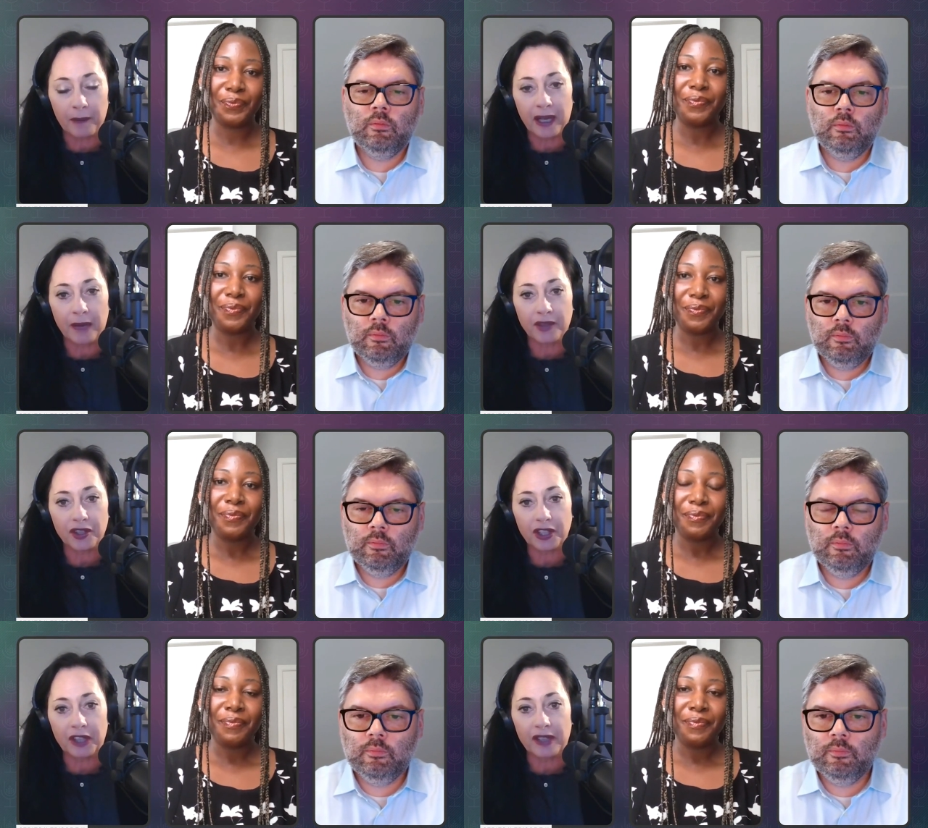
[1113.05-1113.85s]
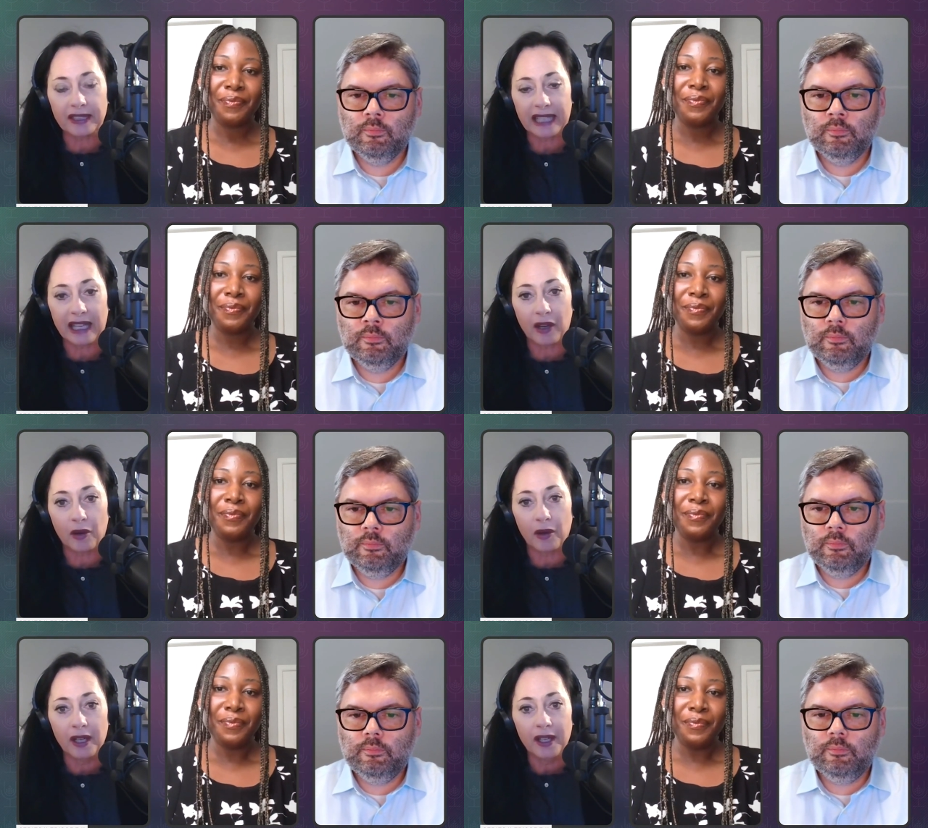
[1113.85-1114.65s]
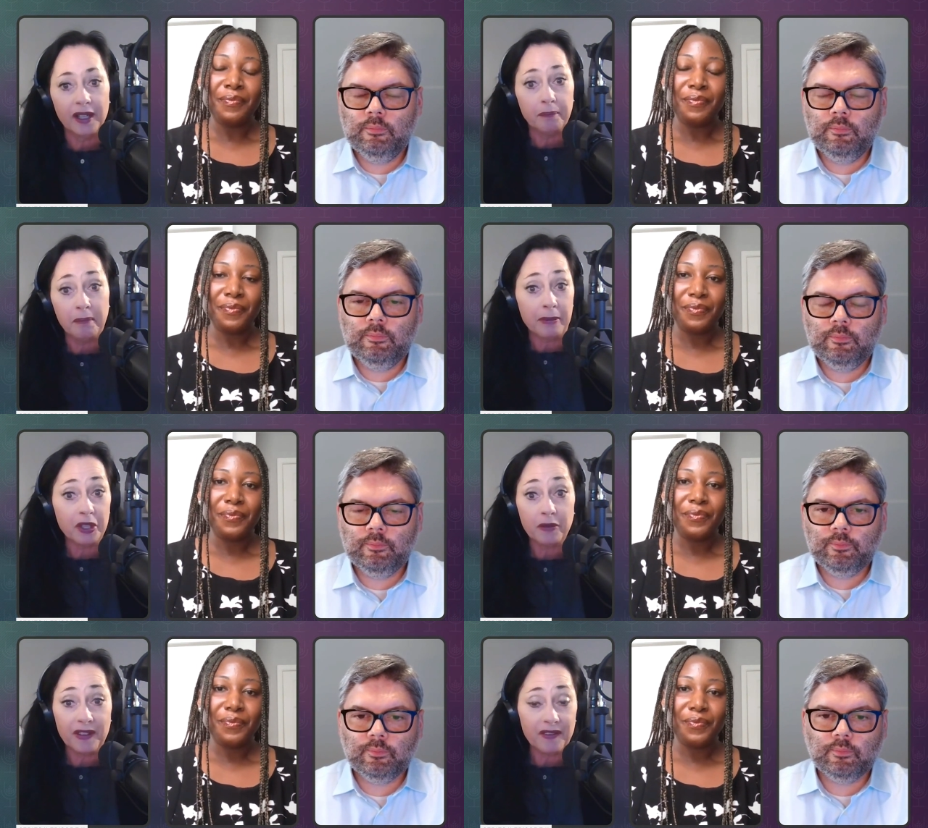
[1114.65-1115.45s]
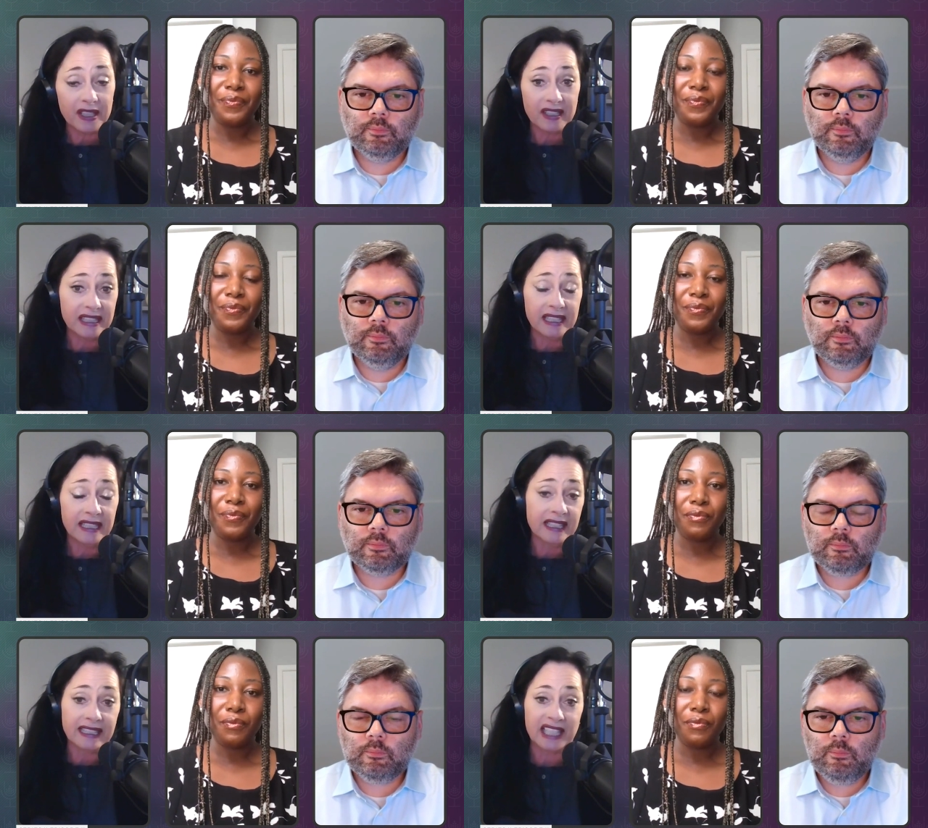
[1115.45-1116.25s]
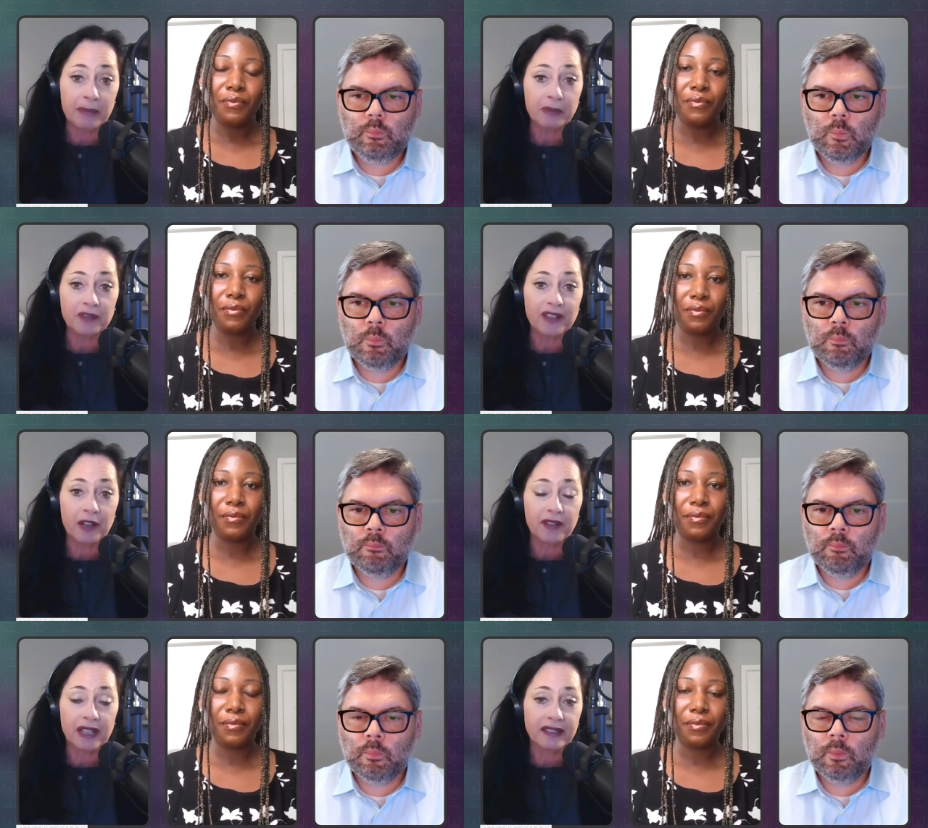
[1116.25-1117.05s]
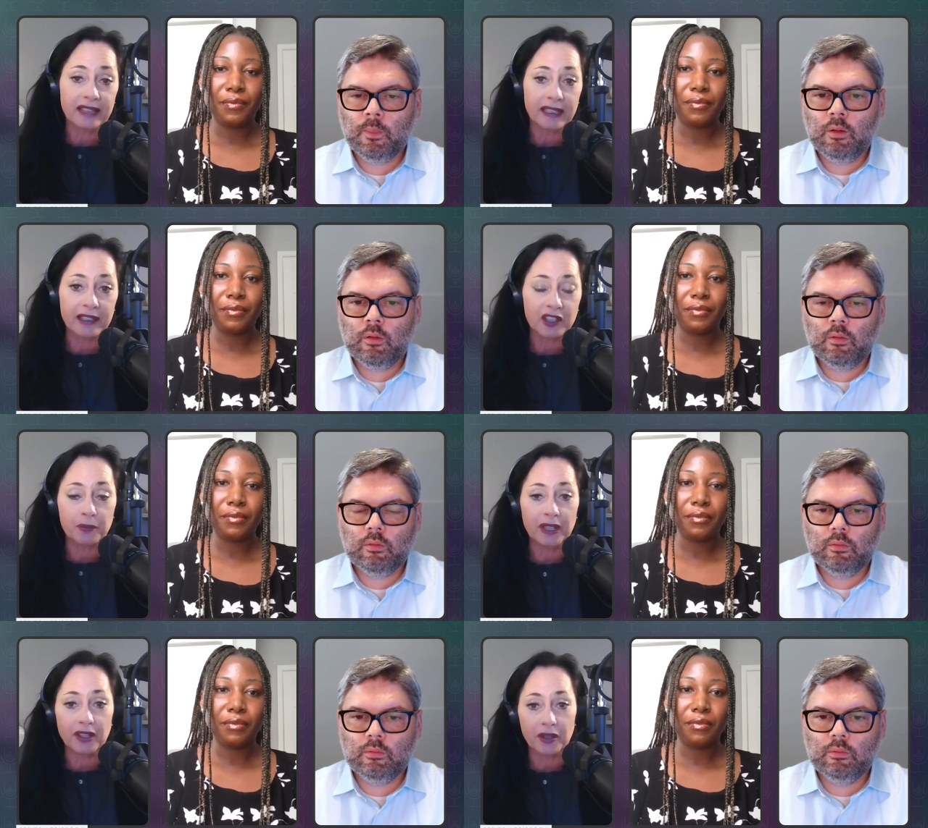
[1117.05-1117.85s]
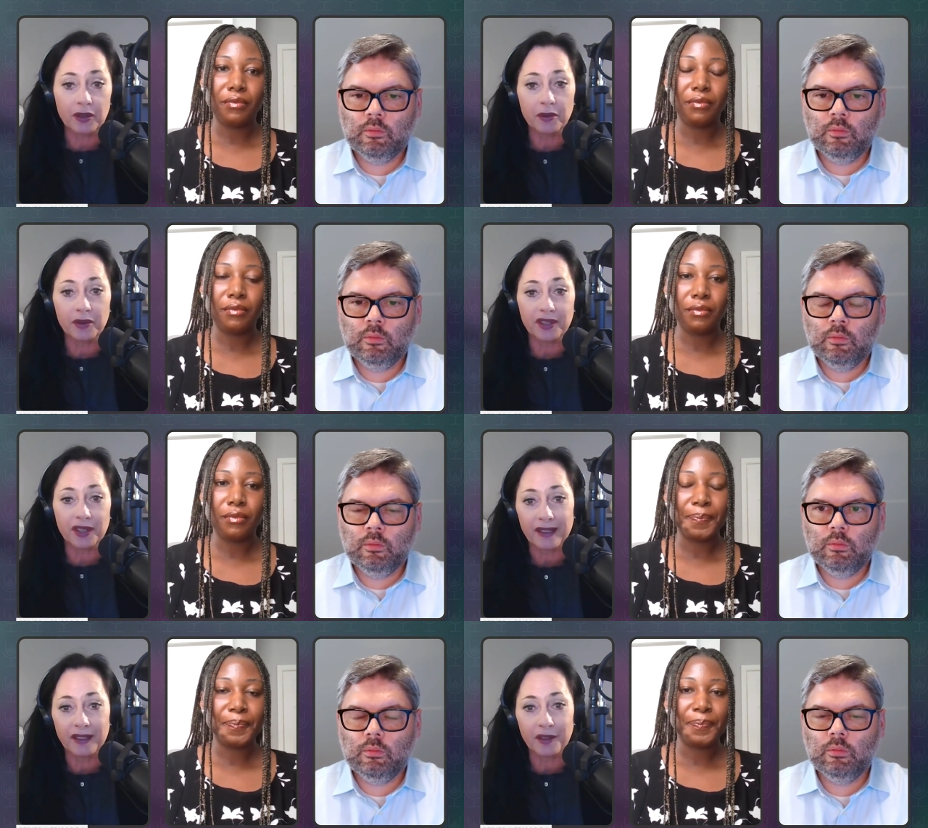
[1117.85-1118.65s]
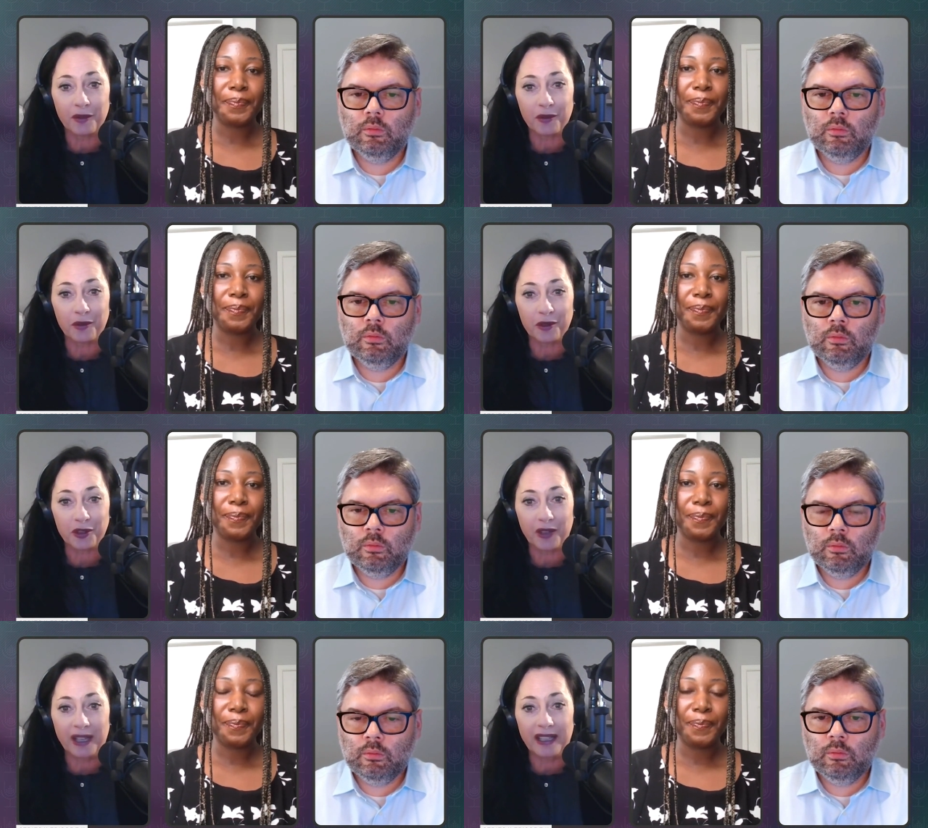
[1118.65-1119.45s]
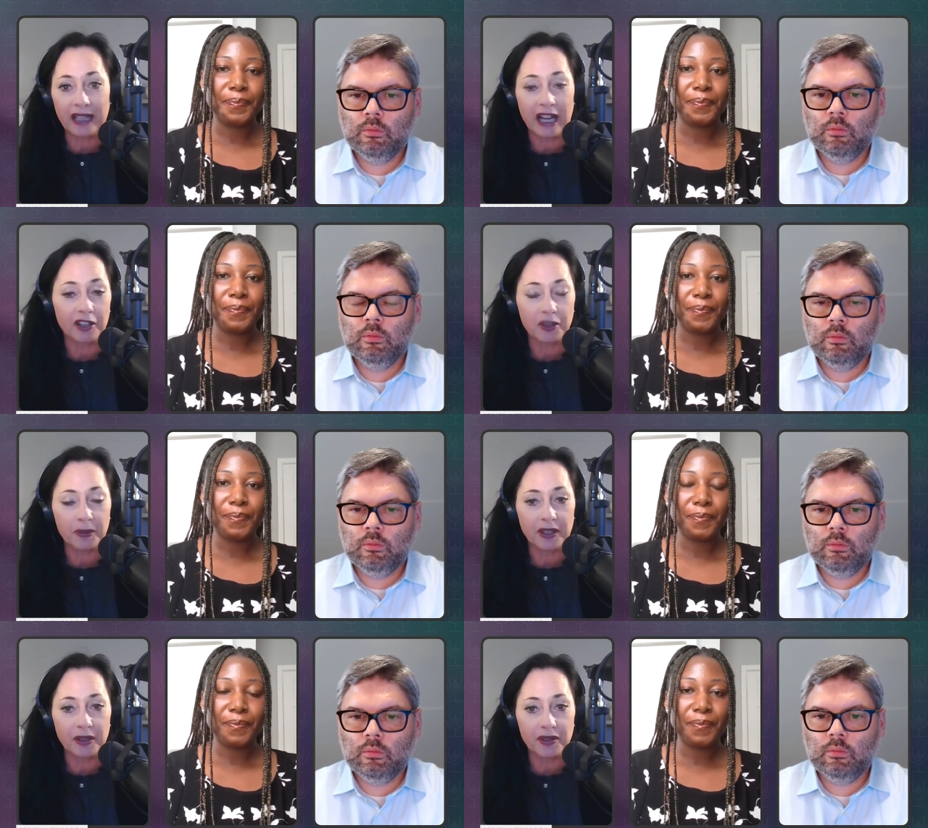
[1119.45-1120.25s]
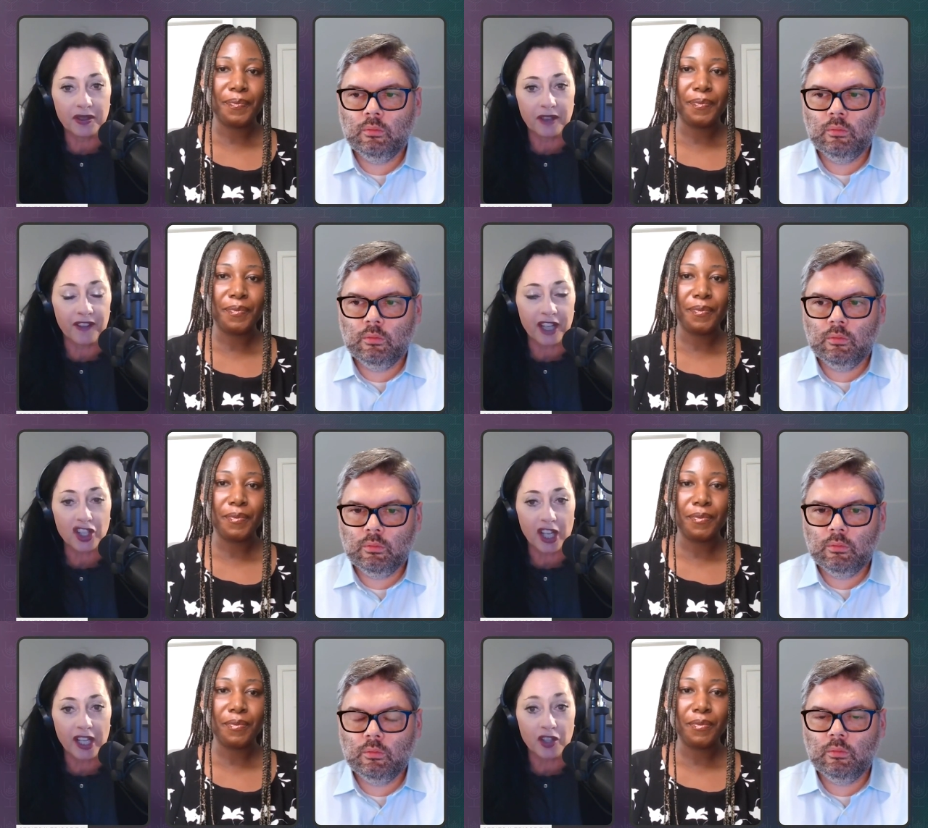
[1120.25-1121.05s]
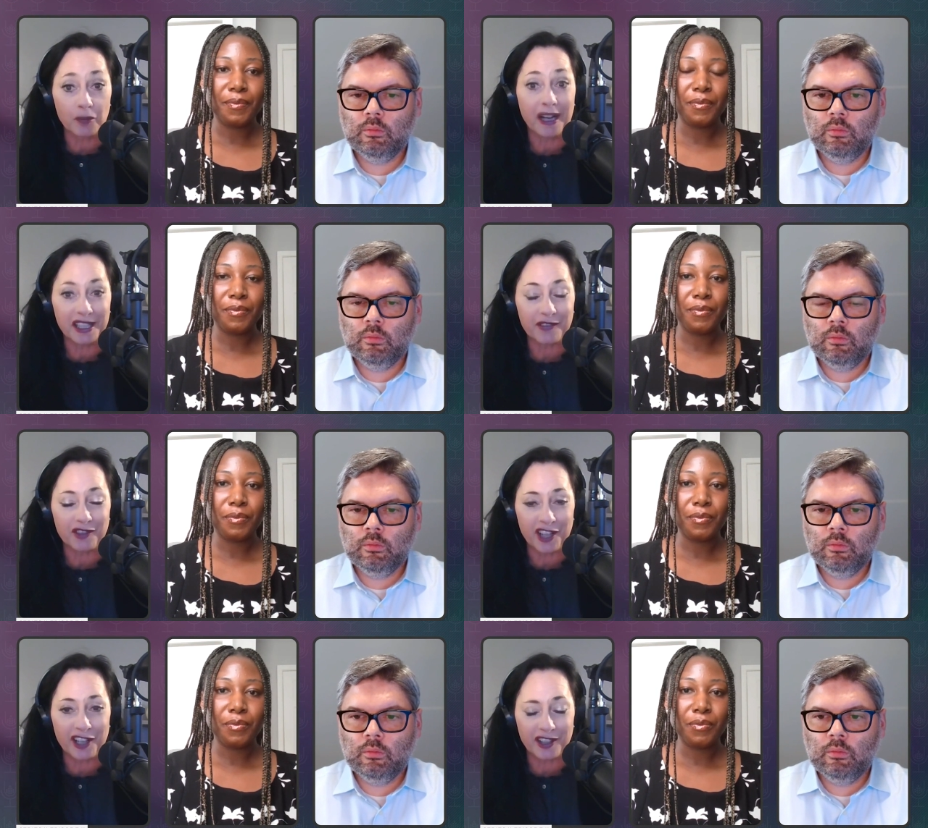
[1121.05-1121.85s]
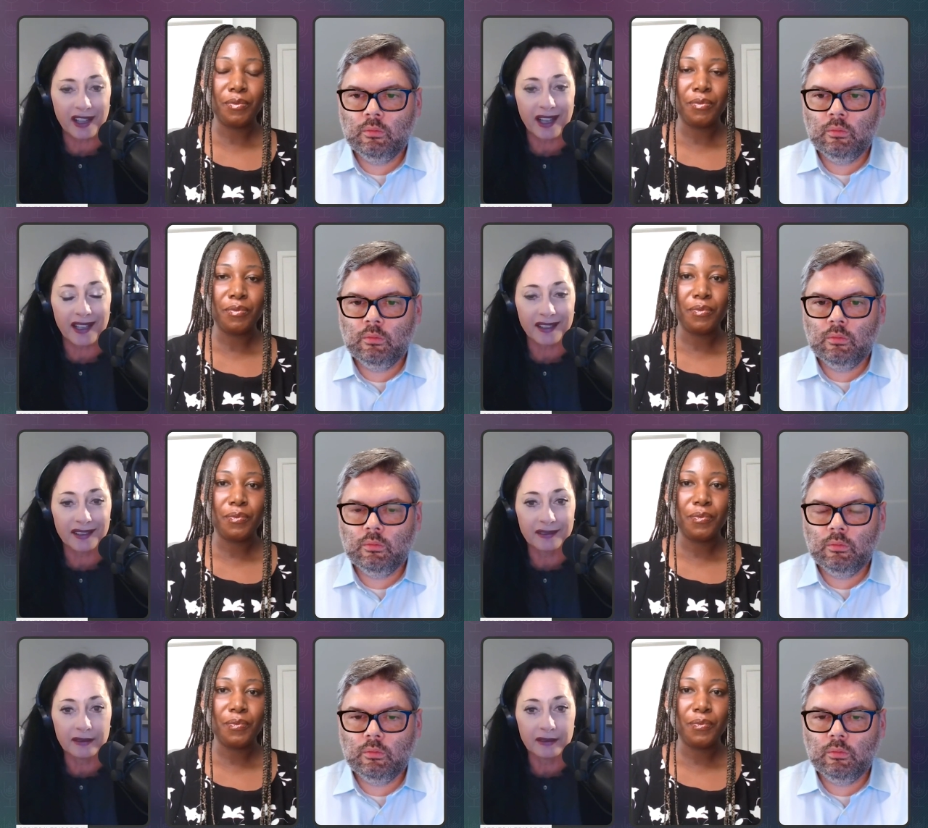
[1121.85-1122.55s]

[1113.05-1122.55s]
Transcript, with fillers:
Speaker 1: But I'm just curious how maybe you've even seen an example of how the data is being used, you know, through your training and how it's being used to affect change, positive change at that.